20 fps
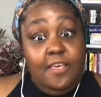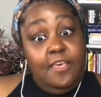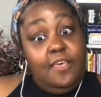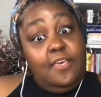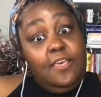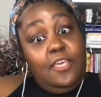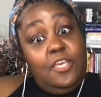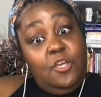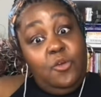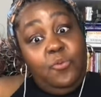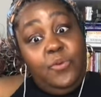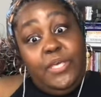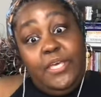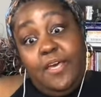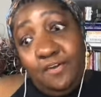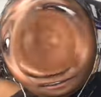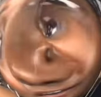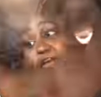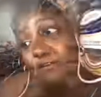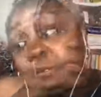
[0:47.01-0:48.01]
here we
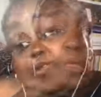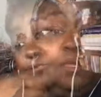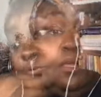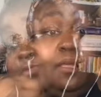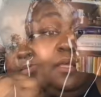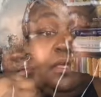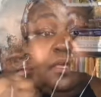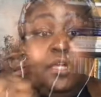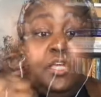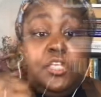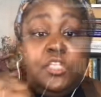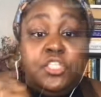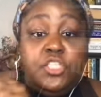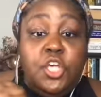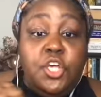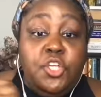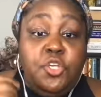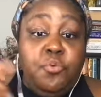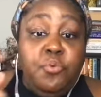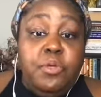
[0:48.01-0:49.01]
go.
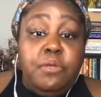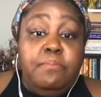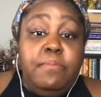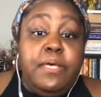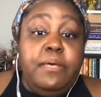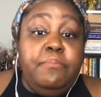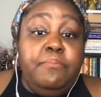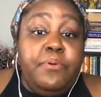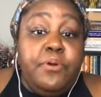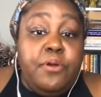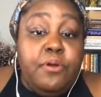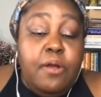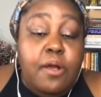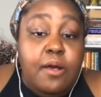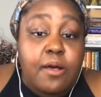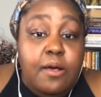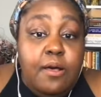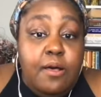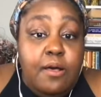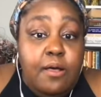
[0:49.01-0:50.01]
So you
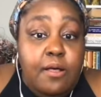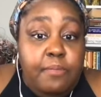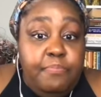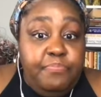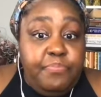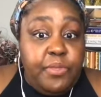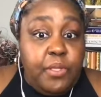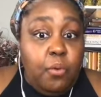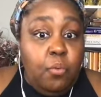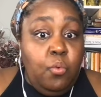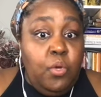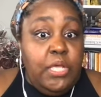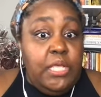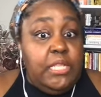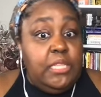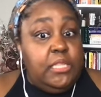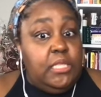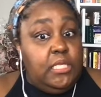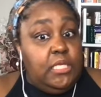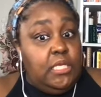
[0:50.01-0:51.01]
remember
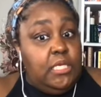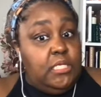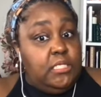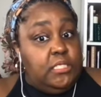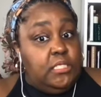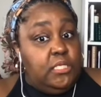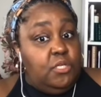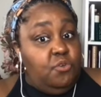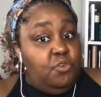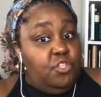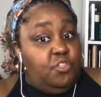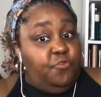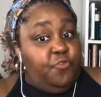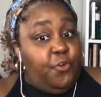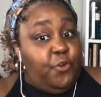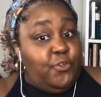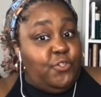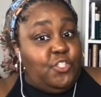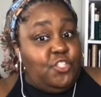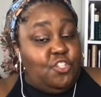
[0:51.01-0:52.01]
when the series
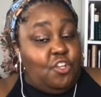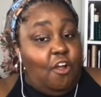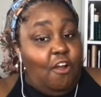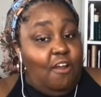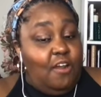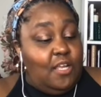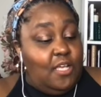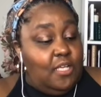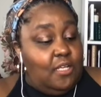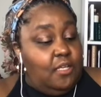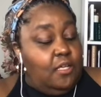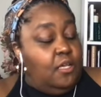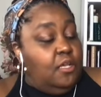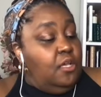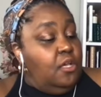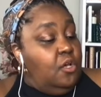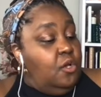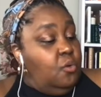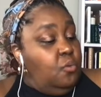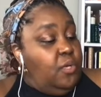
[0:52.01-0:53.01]
first started,
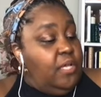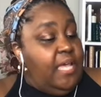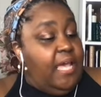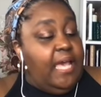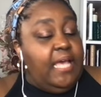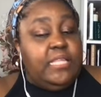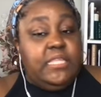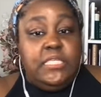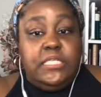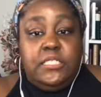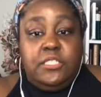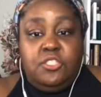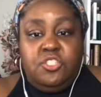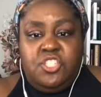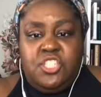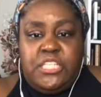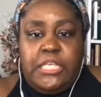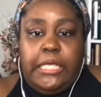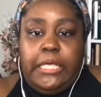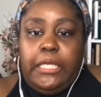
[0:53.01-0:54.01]
we had this
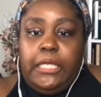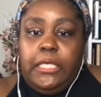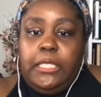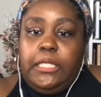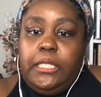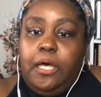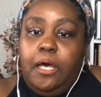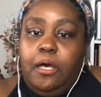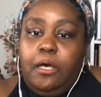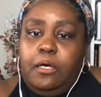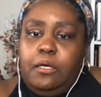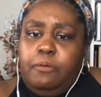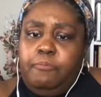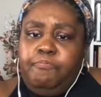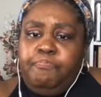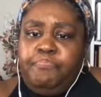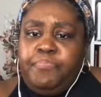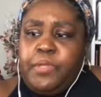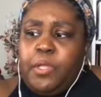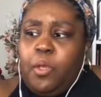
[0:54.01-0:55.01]
scene
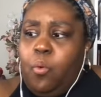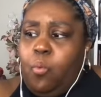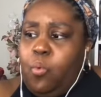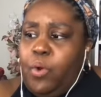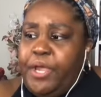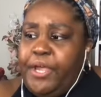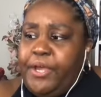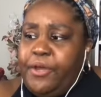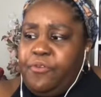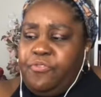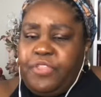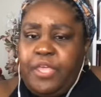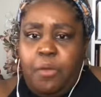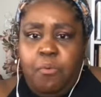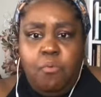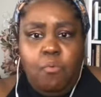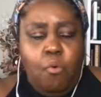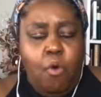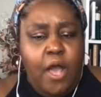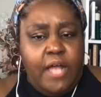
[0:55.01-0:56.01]
where they
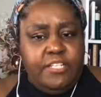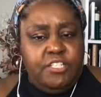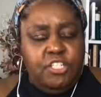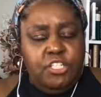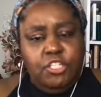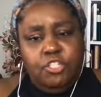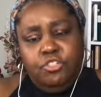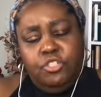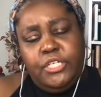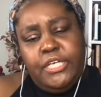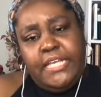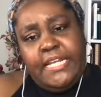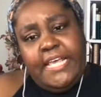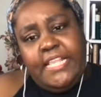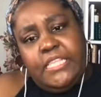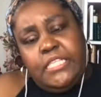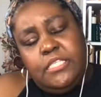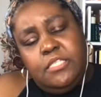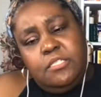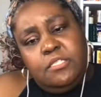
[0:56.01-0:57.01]
were watching or looking
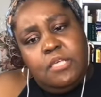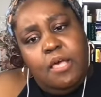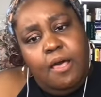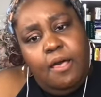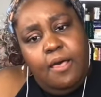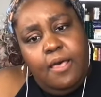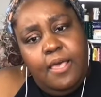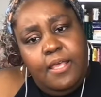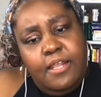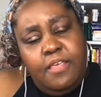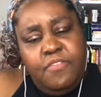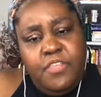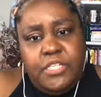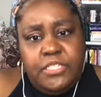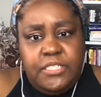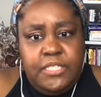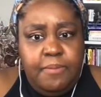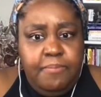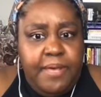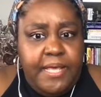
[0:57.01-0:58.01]
at this sign, and then
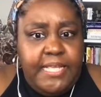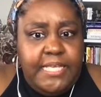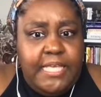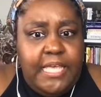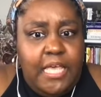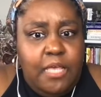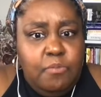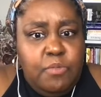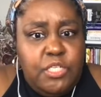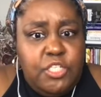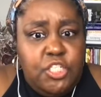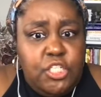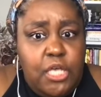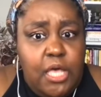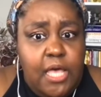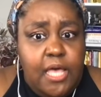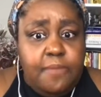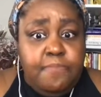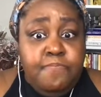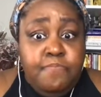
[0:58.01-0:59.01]
somebody came and
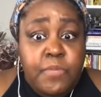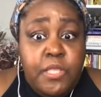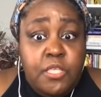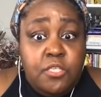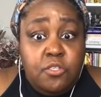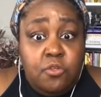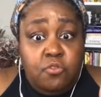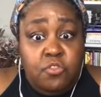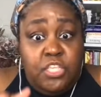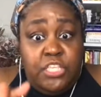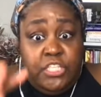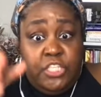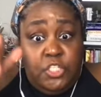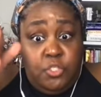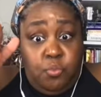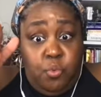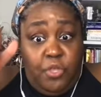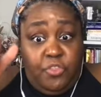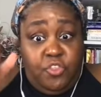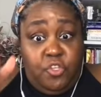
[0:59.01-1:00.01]
shot. So this is
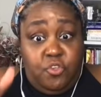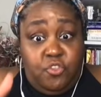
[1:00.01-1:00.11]
what they're